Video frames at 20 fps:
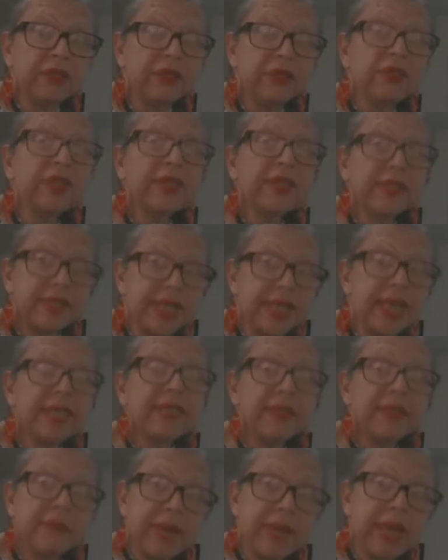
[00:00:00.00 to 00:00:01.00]
You can study
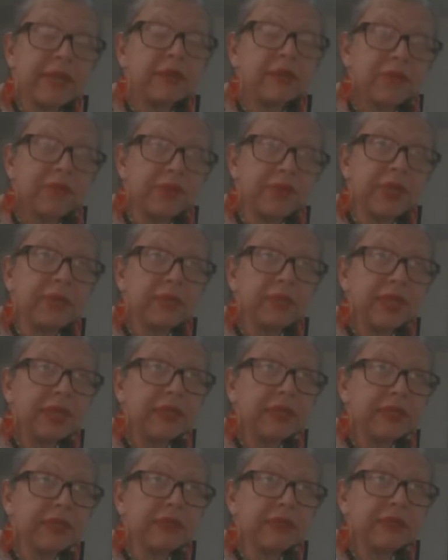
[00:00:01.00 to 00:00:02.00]
the Battle of Puebla
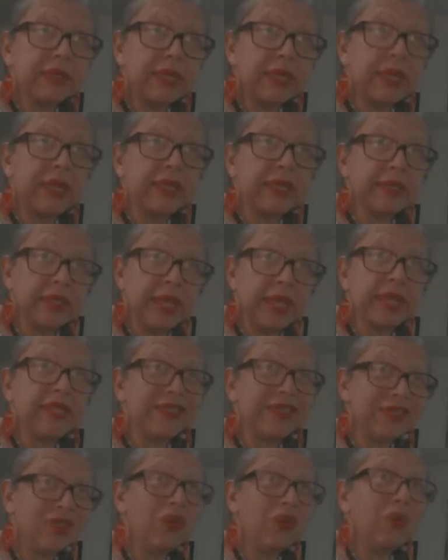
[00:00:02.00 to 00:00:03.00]
and,
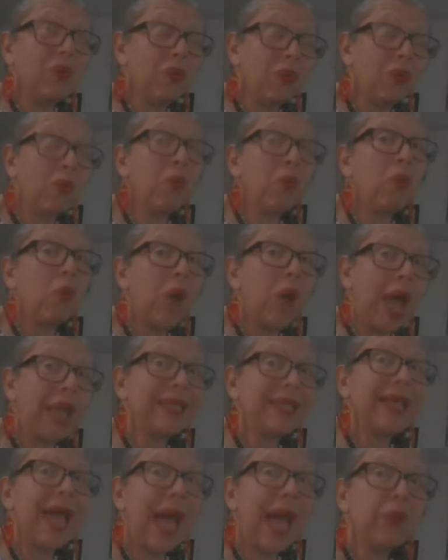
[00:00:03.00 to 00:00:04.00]
and you know,
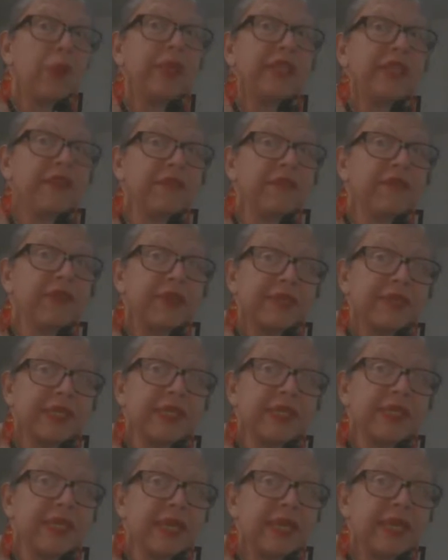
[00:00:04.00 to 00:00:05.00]
what, how it
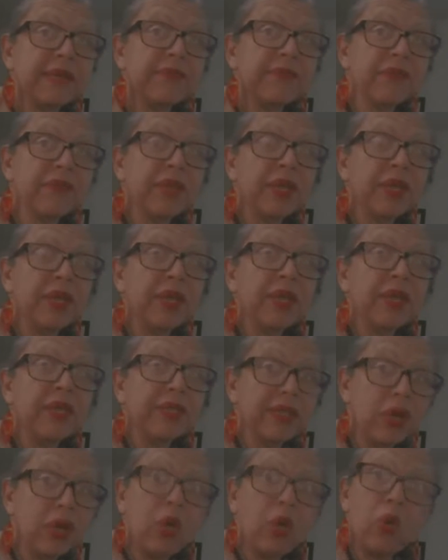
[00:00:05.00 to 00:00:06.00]
influenced the
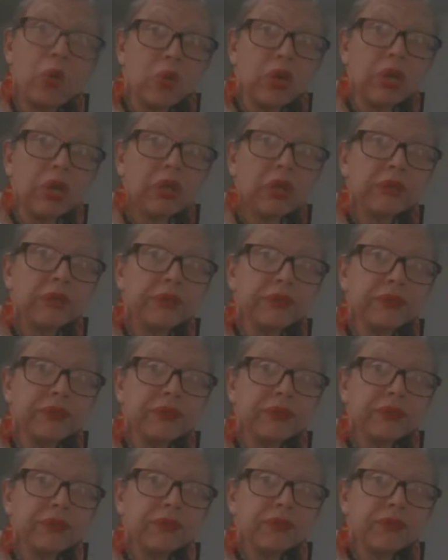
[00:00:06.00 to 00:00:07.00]
the whole world
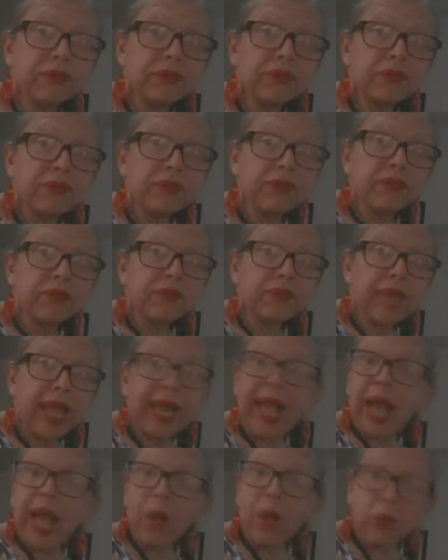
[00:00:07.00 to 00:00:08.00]
and
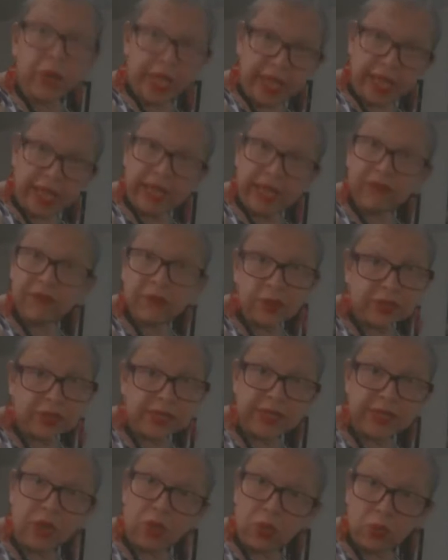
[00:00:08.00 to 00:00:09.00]
how we
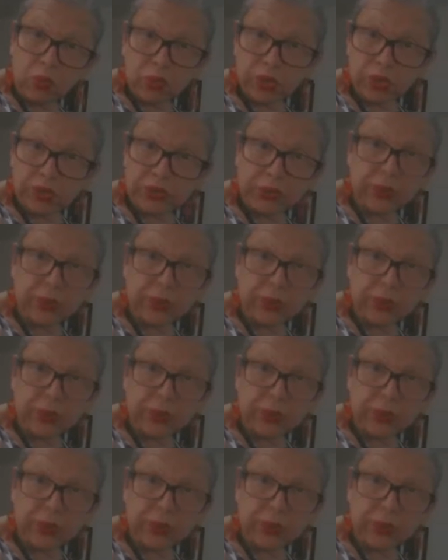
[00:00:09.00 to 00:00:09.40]
influenced the whole world too